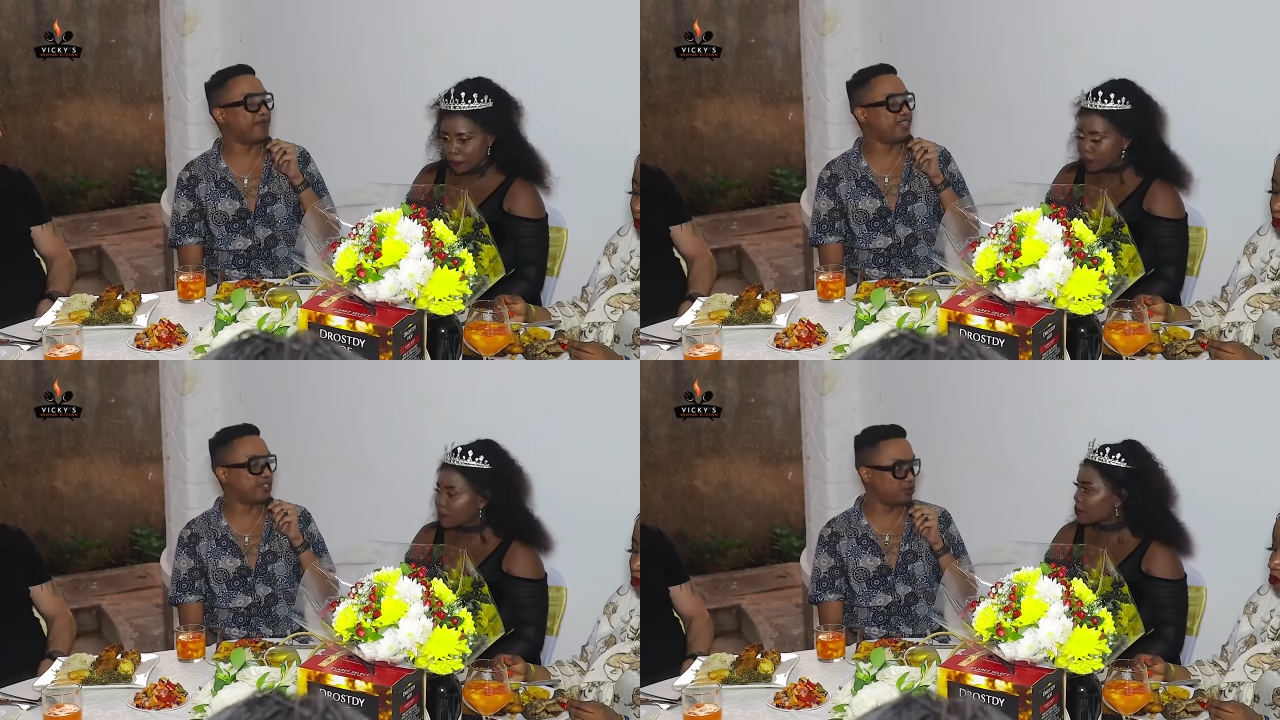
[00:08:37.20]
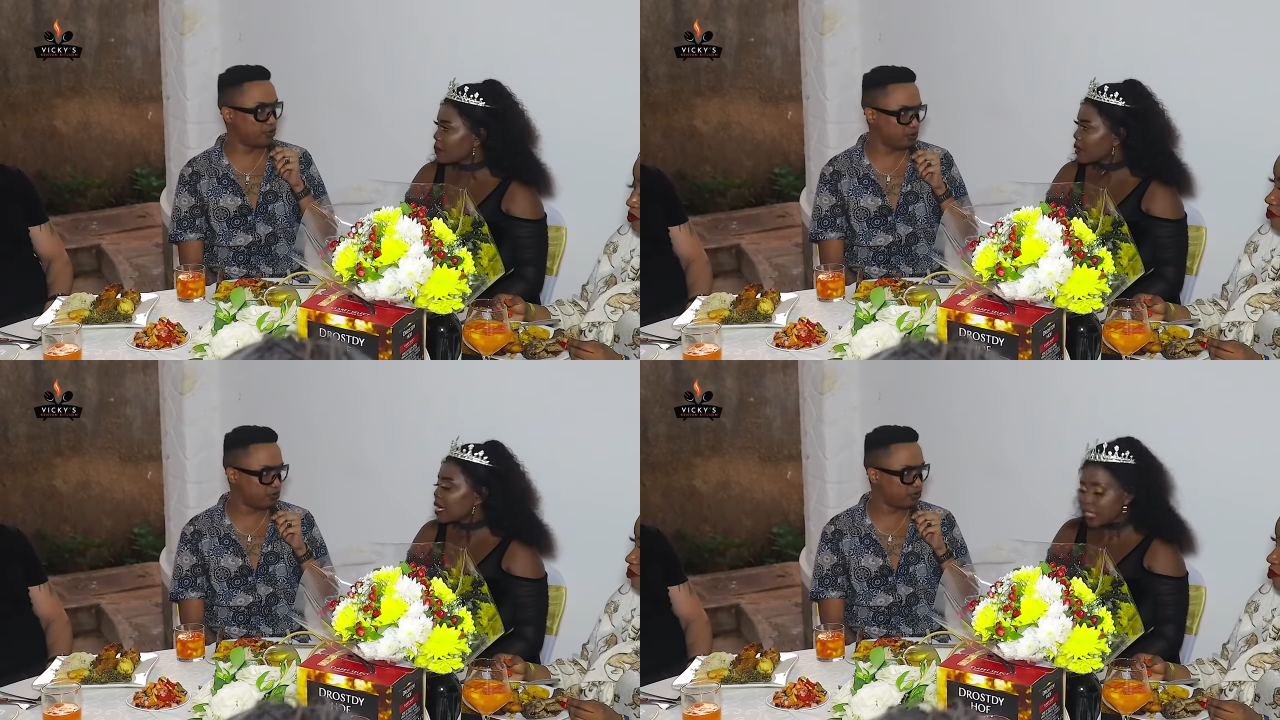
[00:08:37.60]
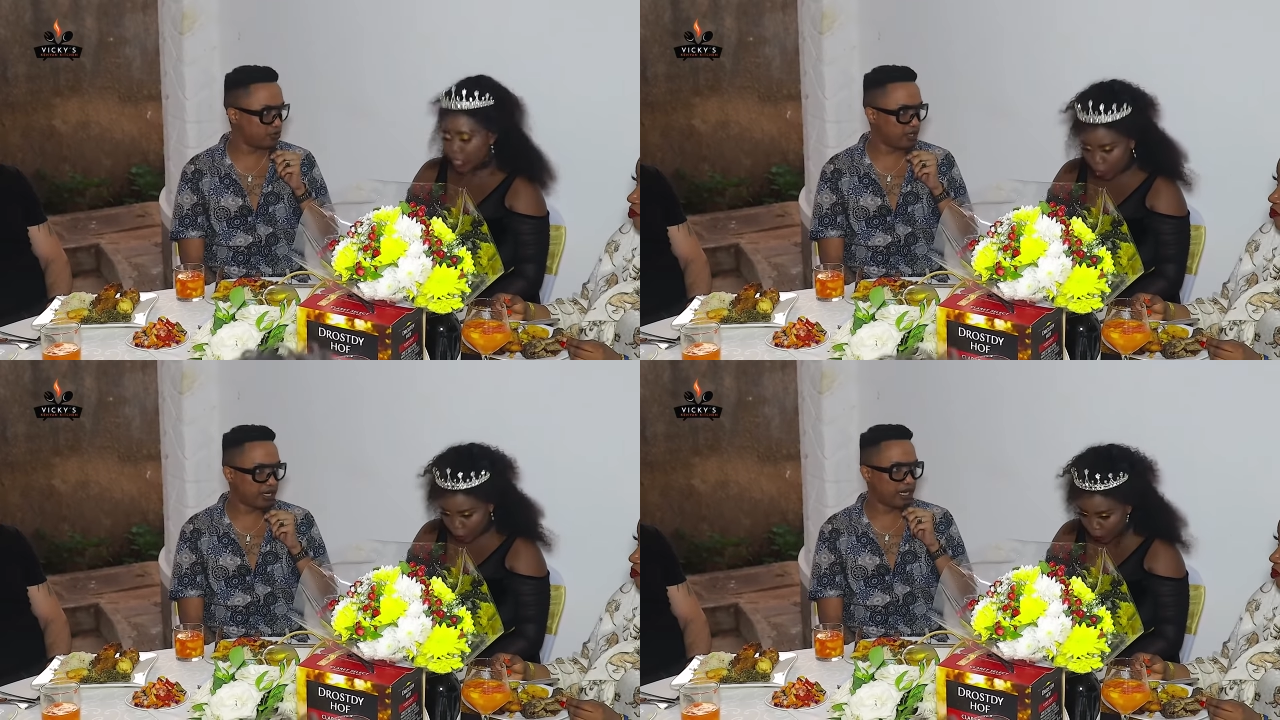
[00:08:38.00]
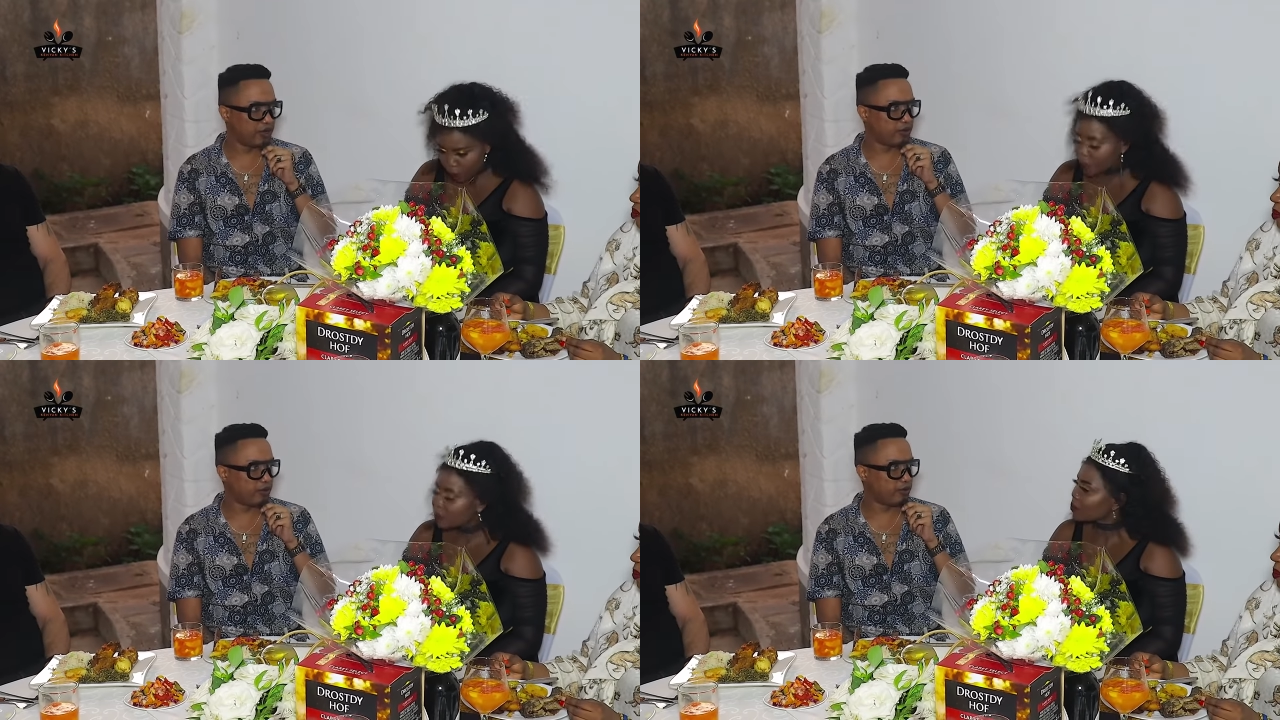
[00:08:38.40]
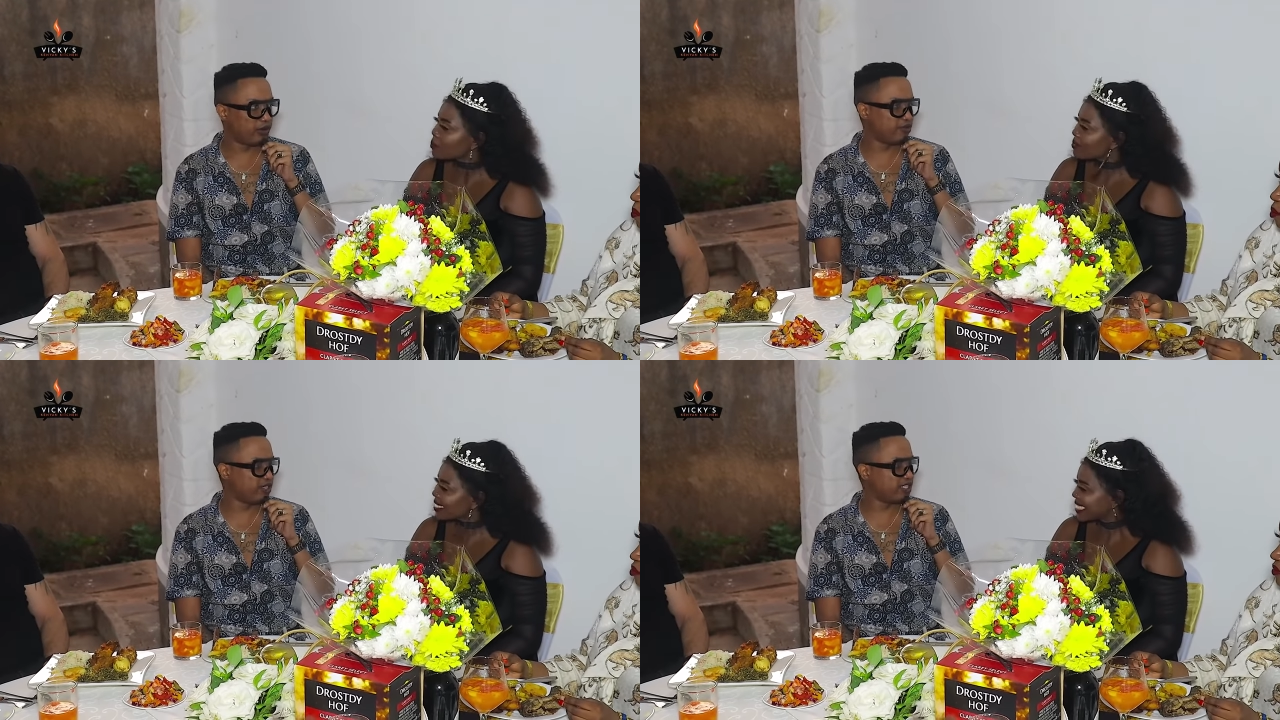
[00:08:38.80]
Speaker 1: birthday to you. We
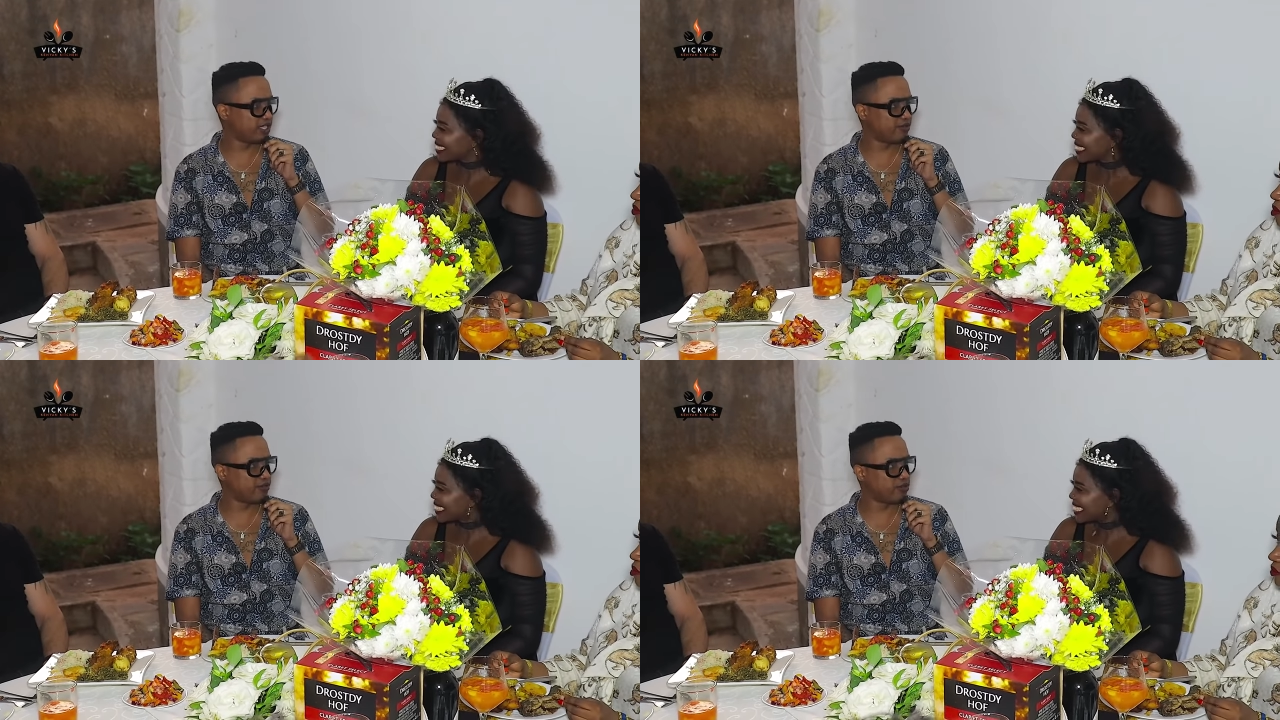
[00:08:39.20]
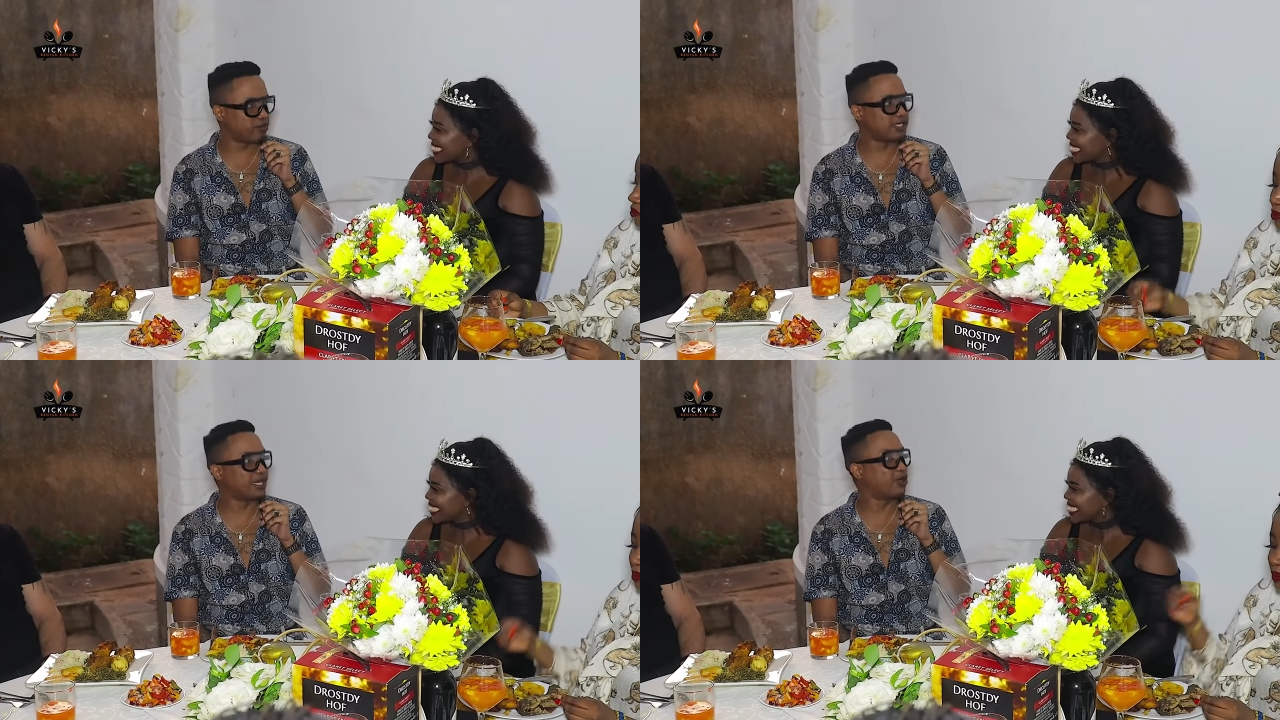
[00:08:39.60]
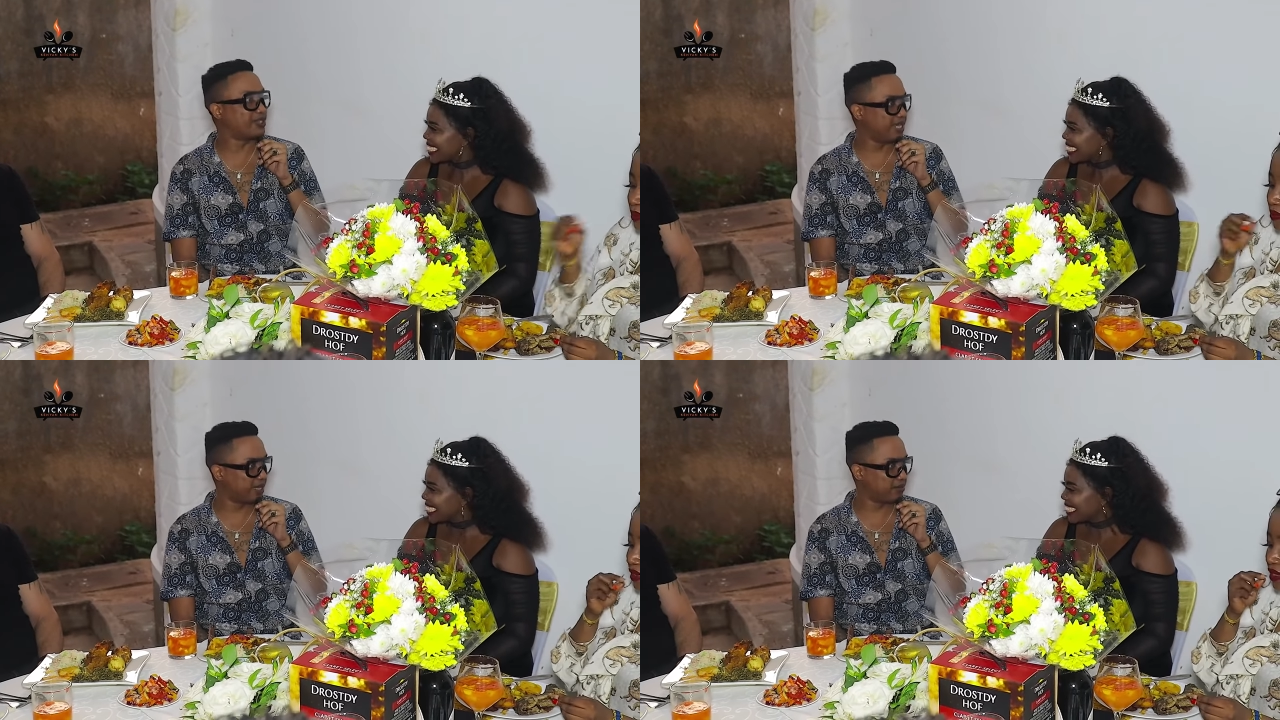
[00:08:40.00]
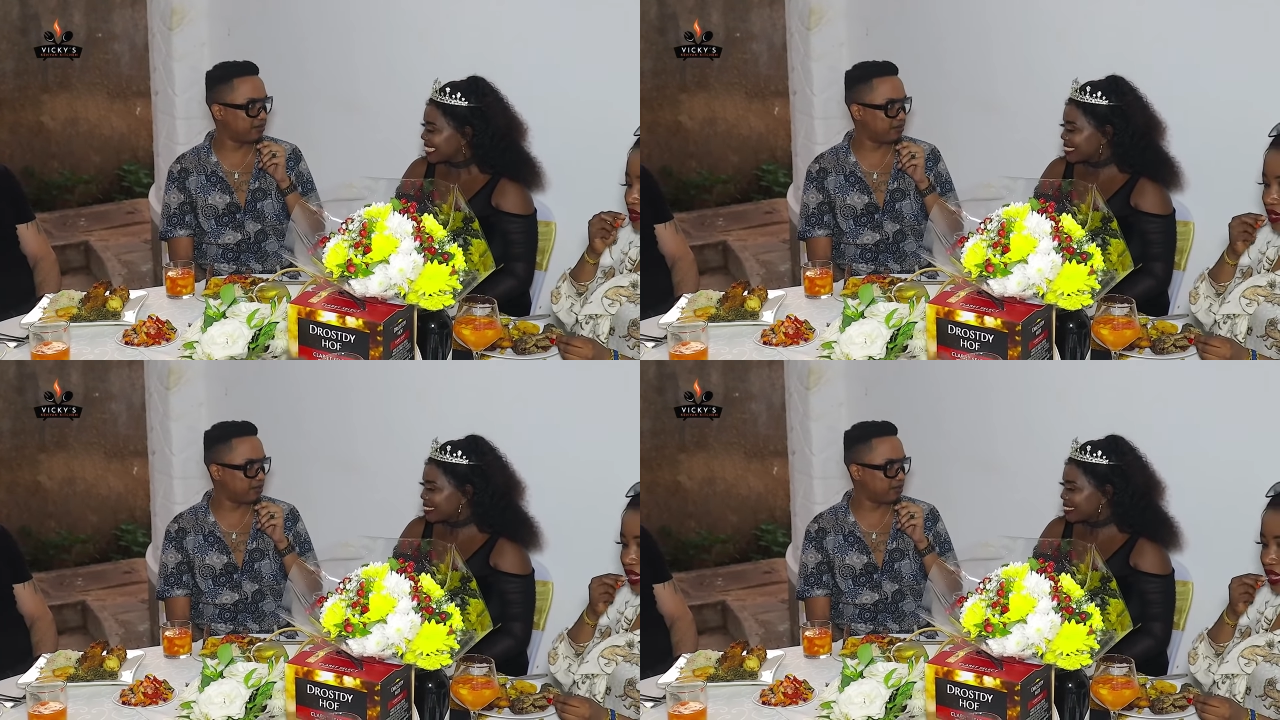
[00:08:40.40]
have known each other for quite a long time.